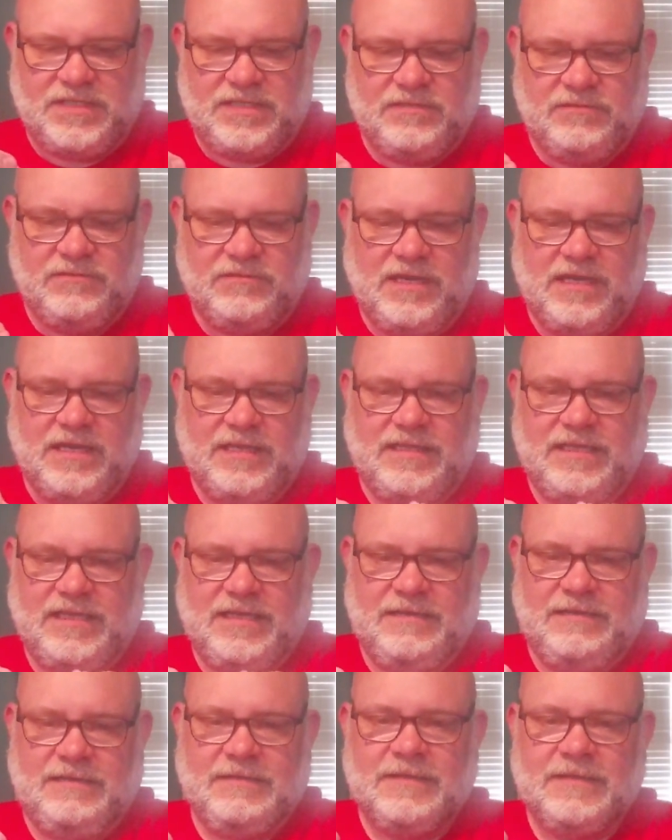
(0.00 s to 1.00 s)
Still got
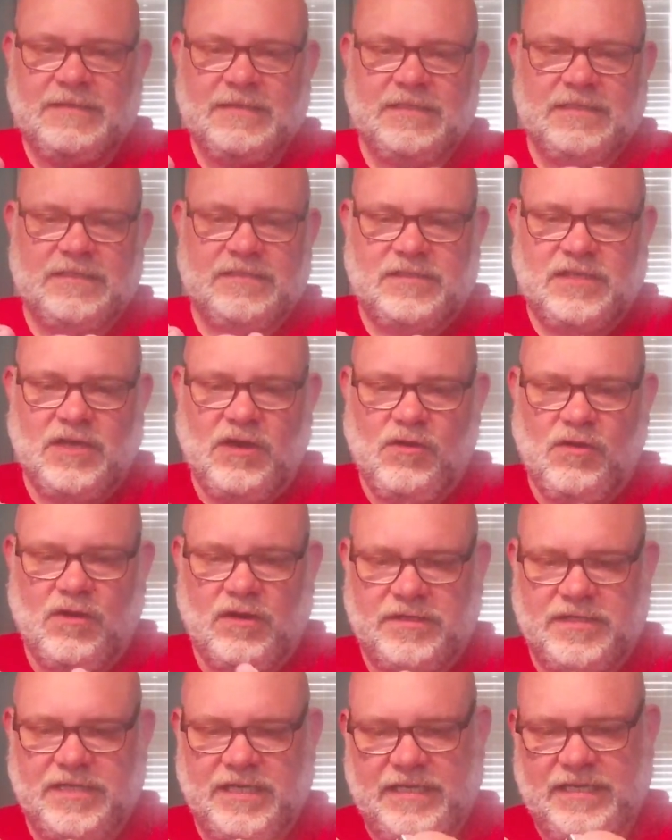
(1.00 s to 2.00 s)
that toe
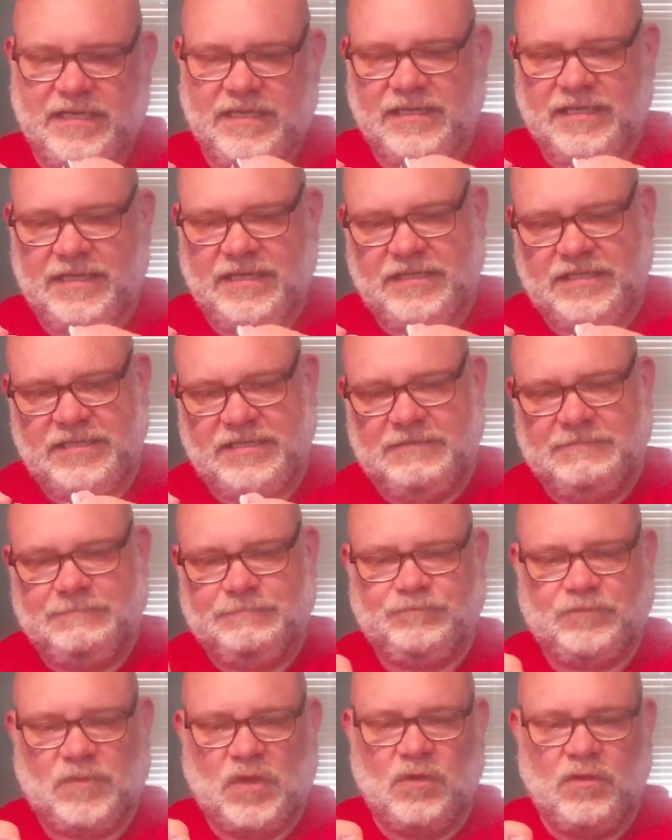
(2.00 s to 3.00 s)

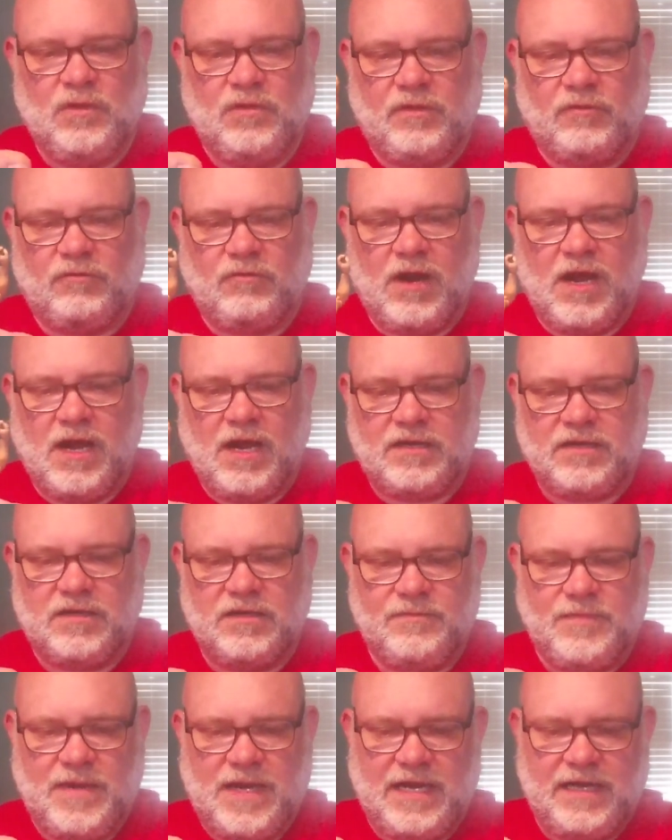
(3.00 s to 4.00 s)
articulation on the
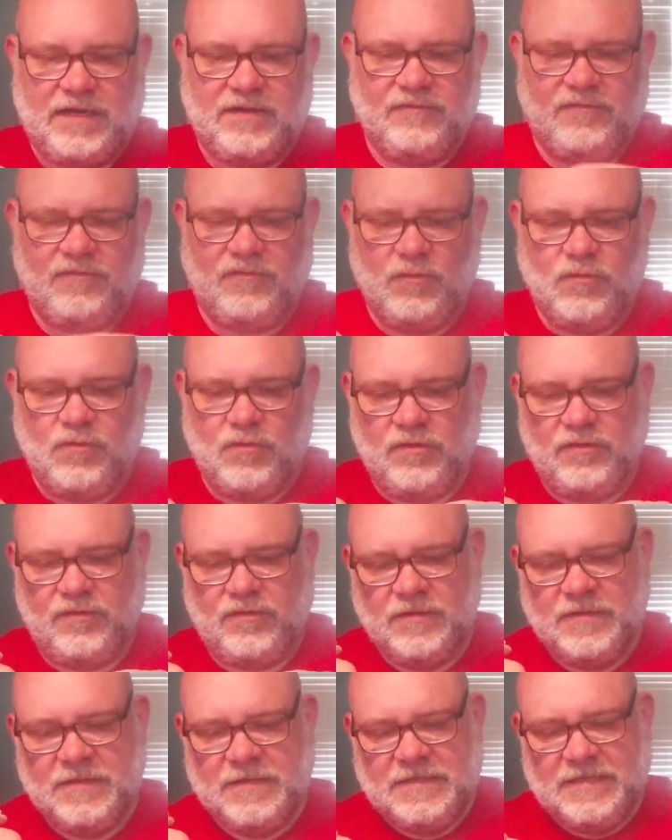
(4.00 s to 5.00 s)
rocker, back and
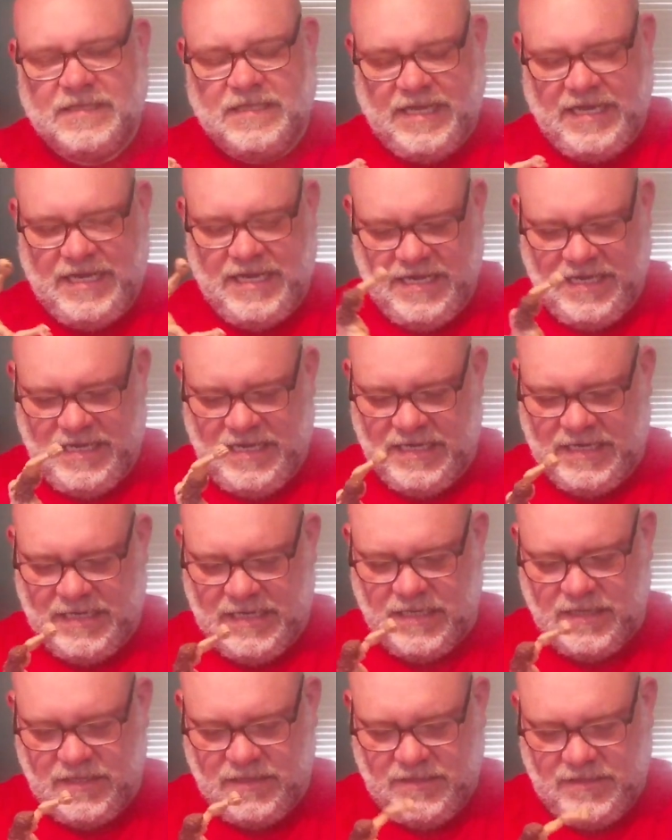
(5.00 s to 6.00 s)
forth.
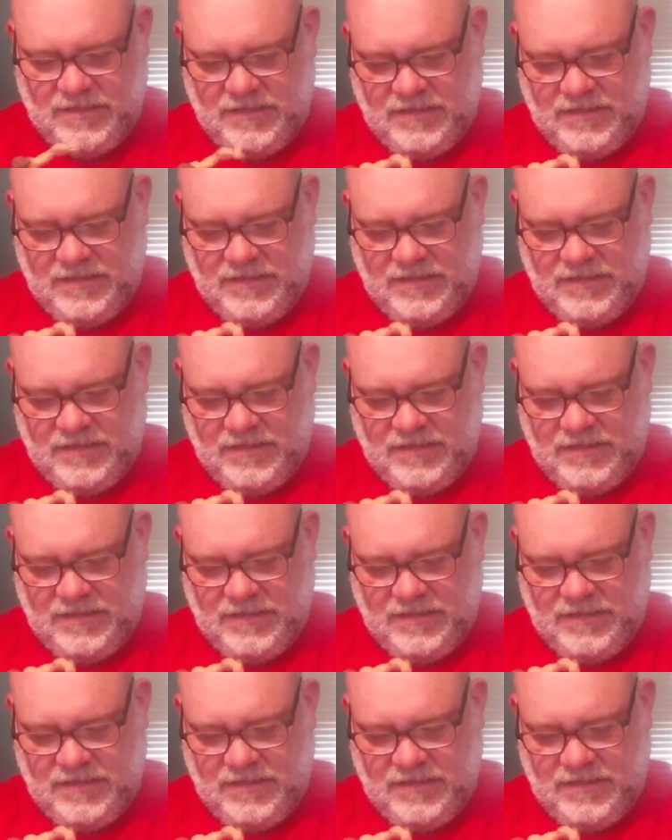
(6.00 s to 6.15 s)
And